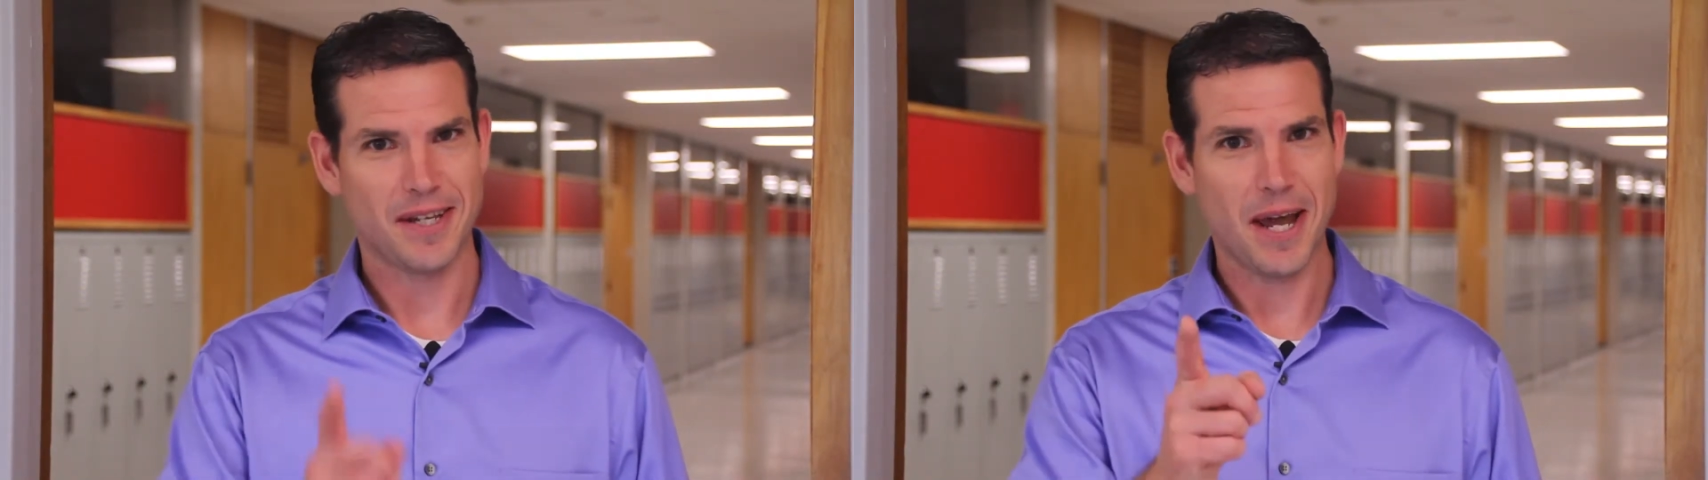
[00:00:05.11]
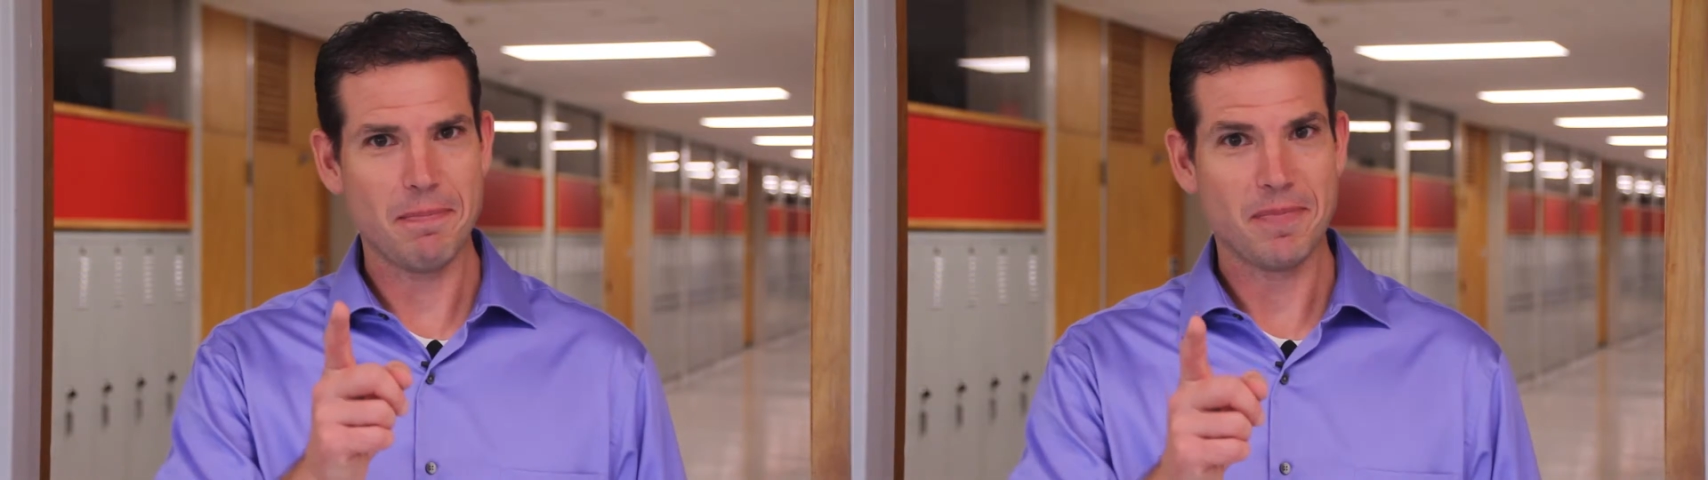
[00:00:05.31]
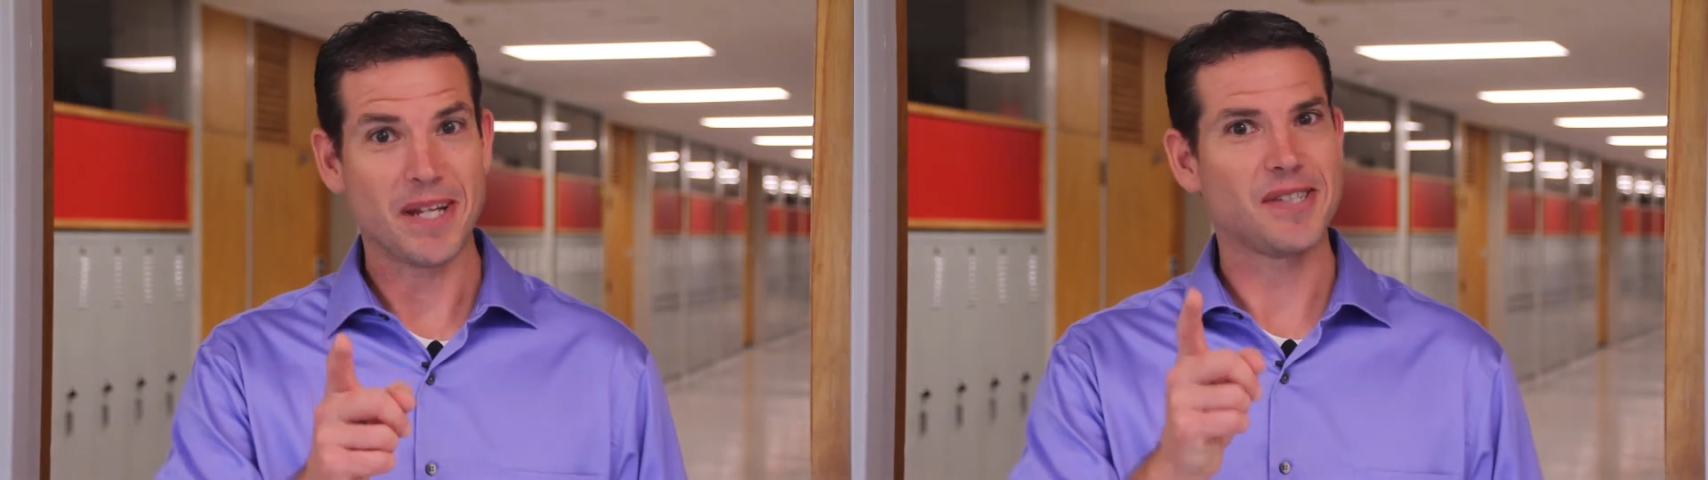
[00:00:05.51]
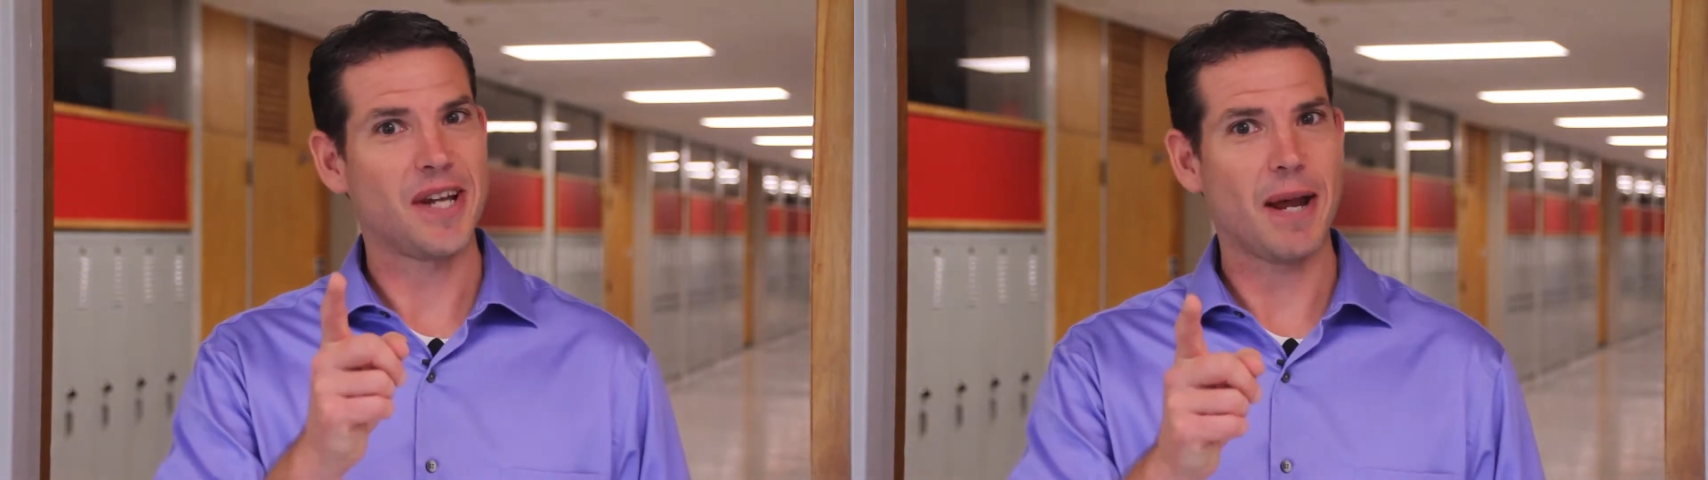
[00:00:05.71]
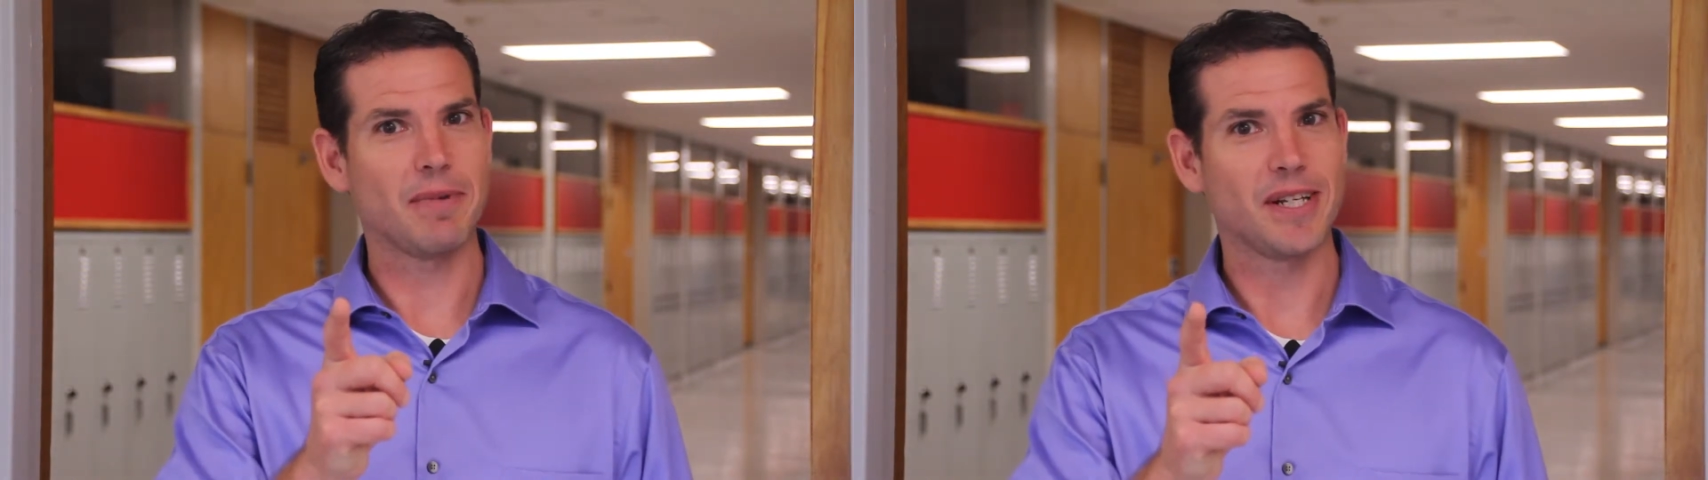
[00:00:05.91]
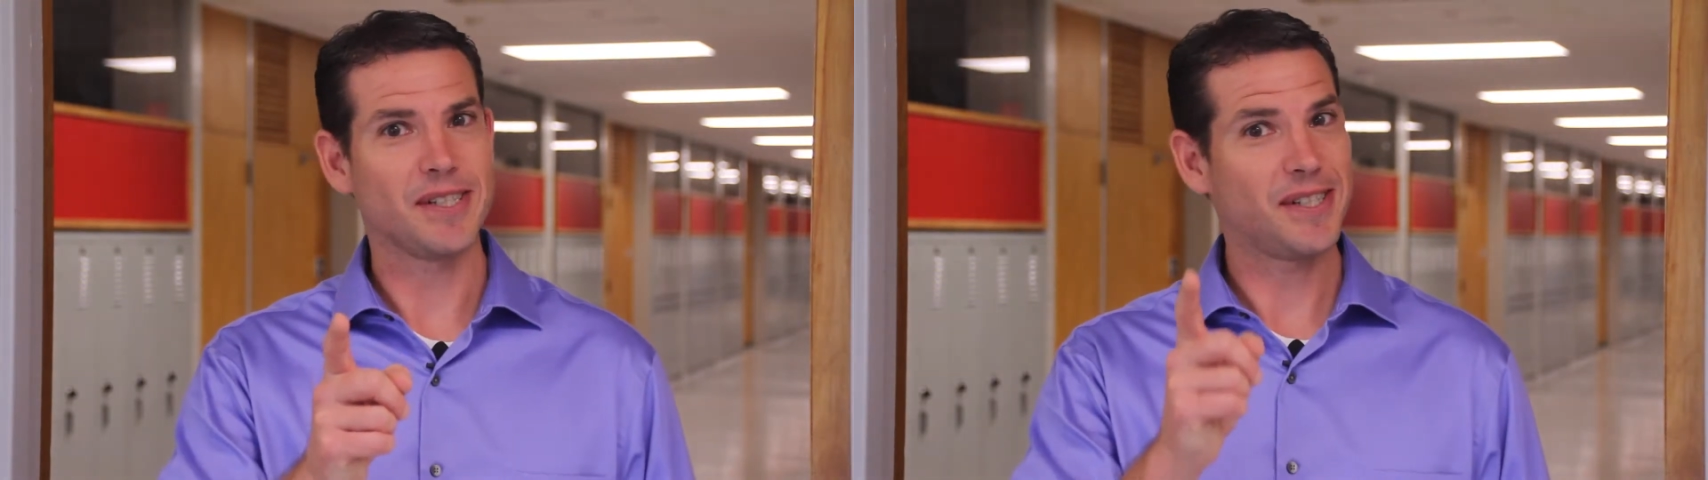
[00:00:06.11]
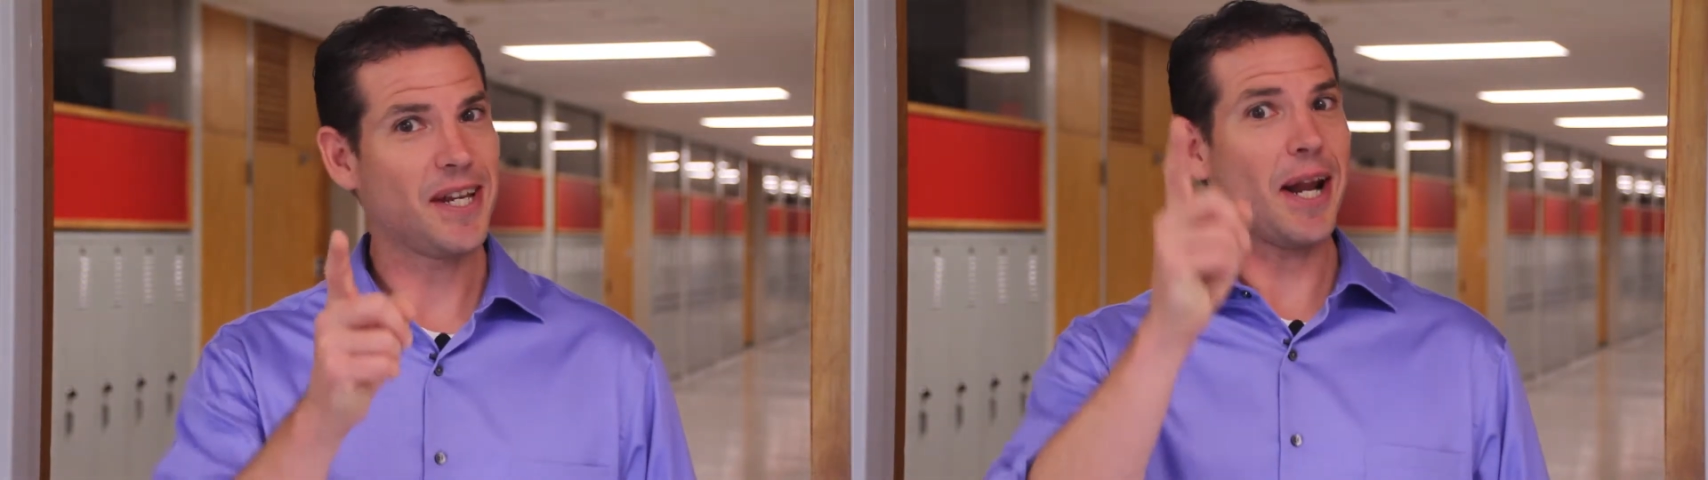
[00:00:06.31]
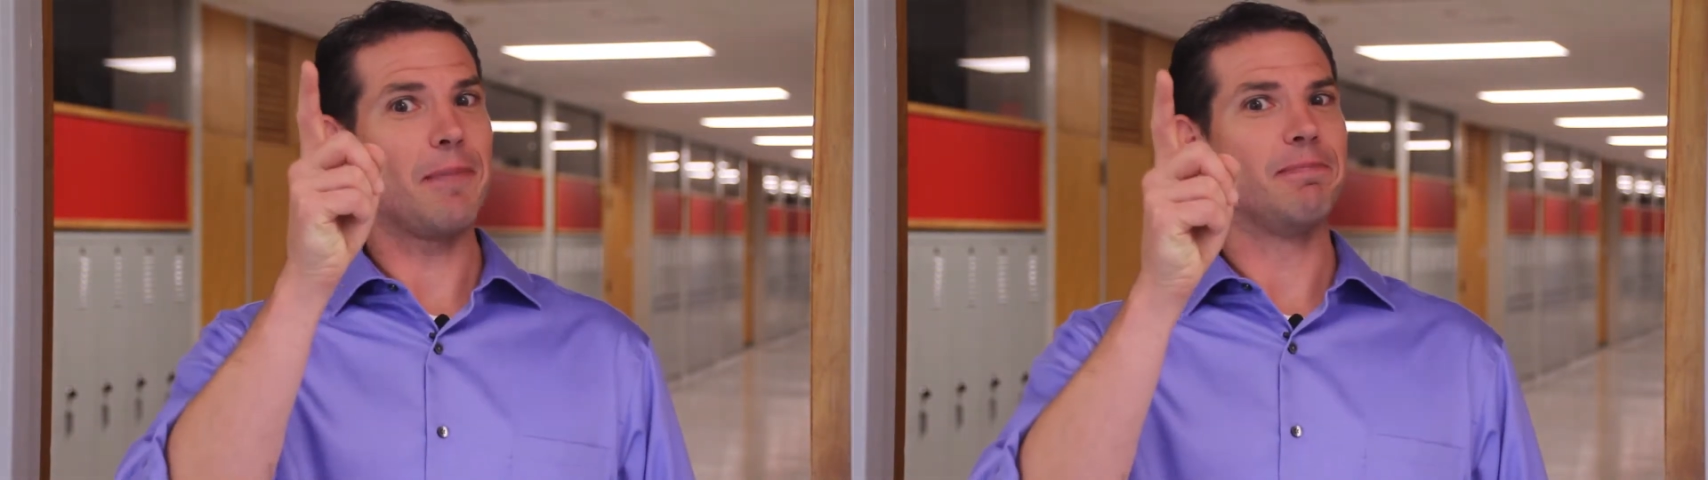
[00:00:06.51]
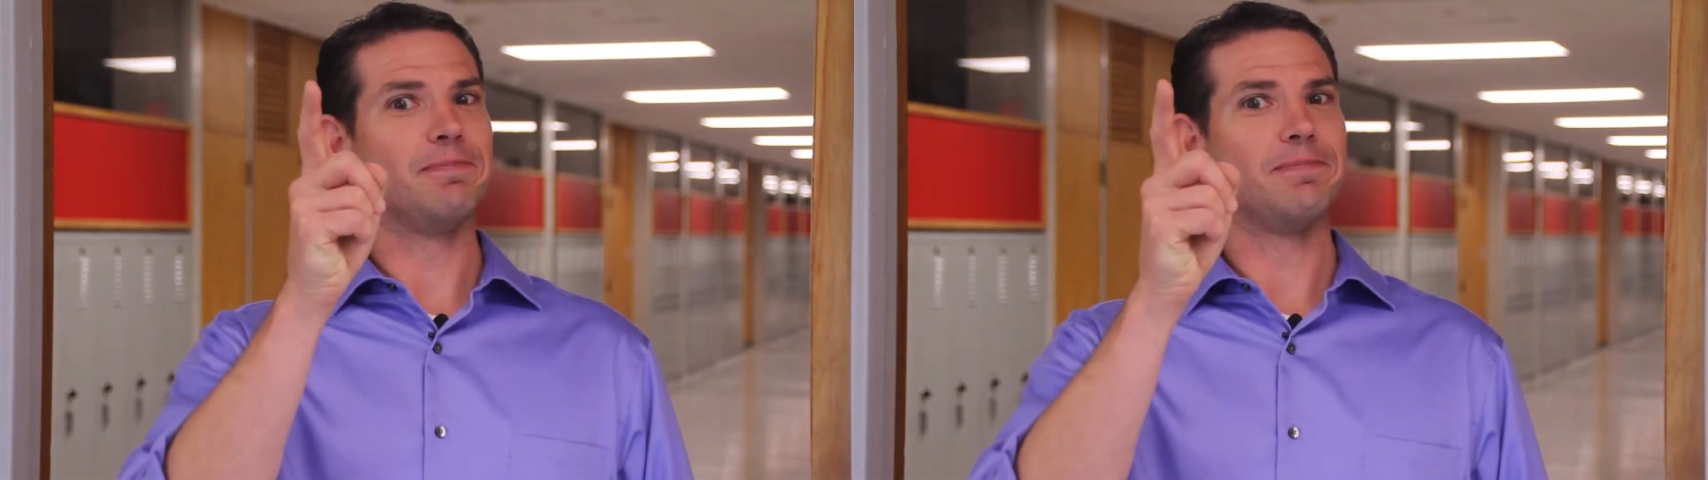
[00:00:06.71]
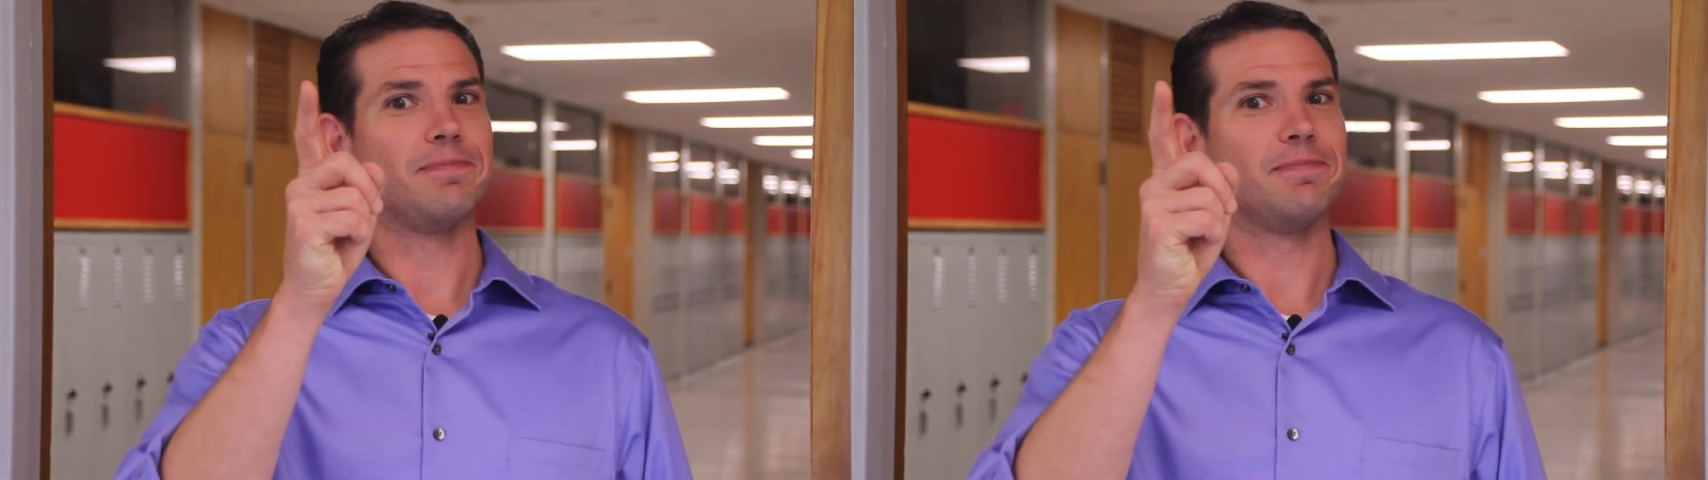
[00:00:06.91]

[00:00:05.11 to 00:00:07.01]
Yep, it's time to sit up.